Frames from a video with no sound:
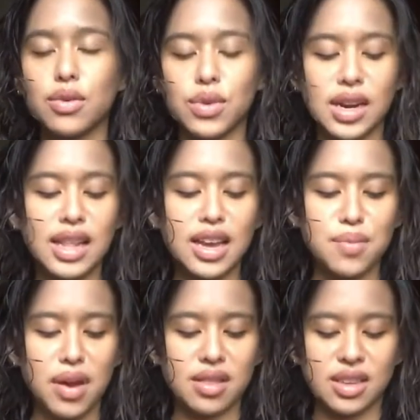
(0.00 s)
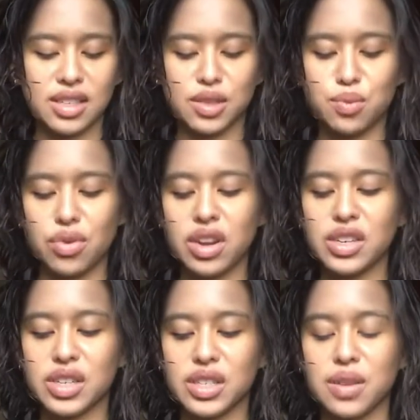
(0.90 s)
What I like about this
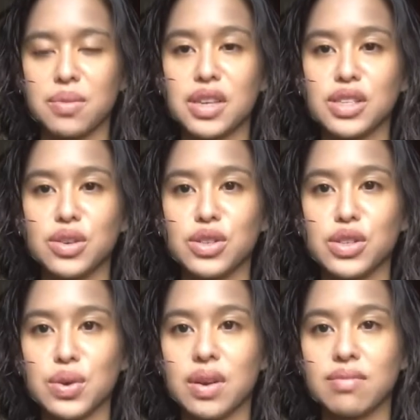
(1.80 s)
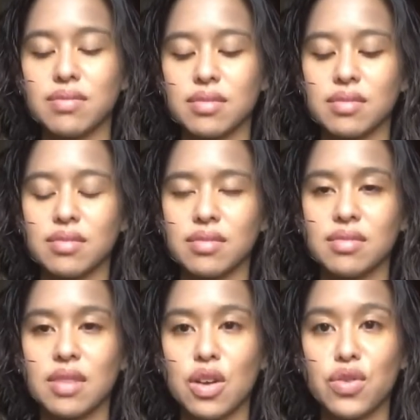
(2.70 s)
brush is it's also
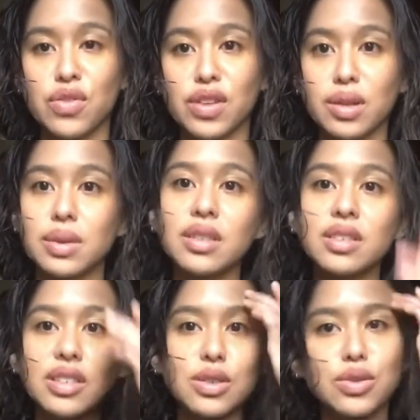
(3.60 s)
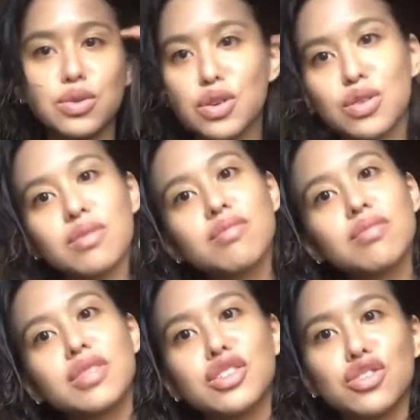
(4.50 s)
refillable, so you know,
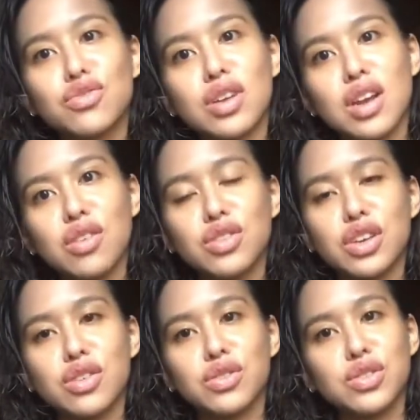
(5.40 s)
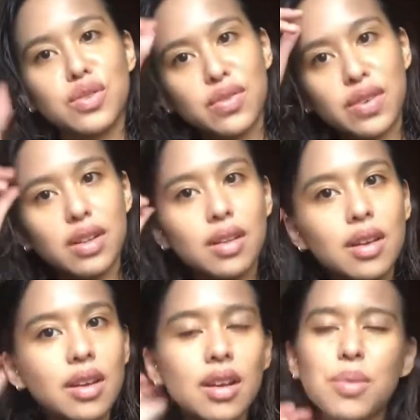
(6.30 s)
once you run out you can also refill.
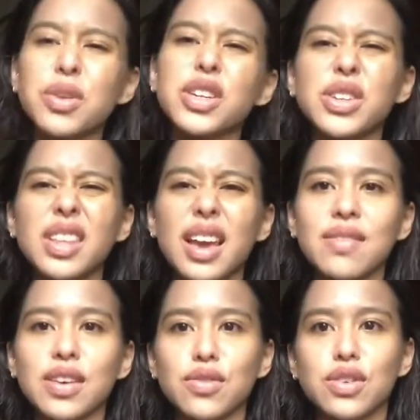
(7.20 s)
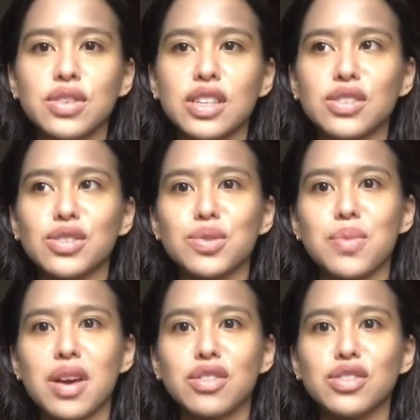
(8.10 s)
Pretty sure they have that for translucent
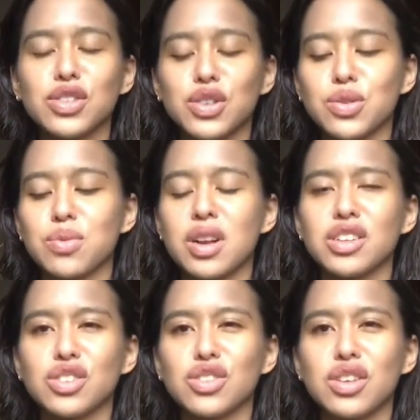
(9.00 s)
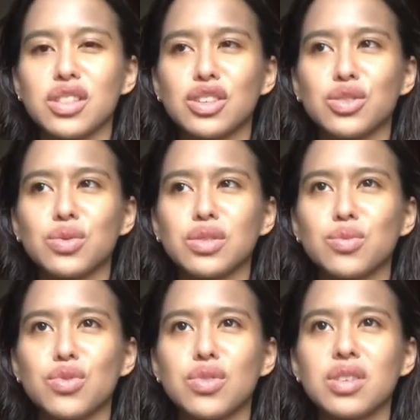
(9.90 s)
powders too, but I just thought this was
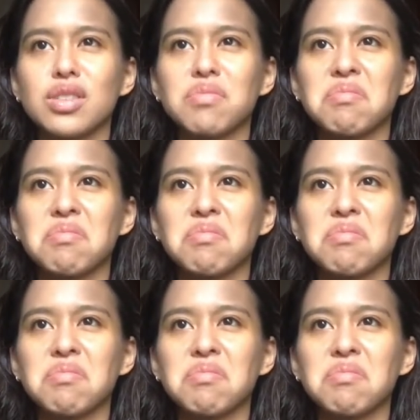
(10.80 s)
more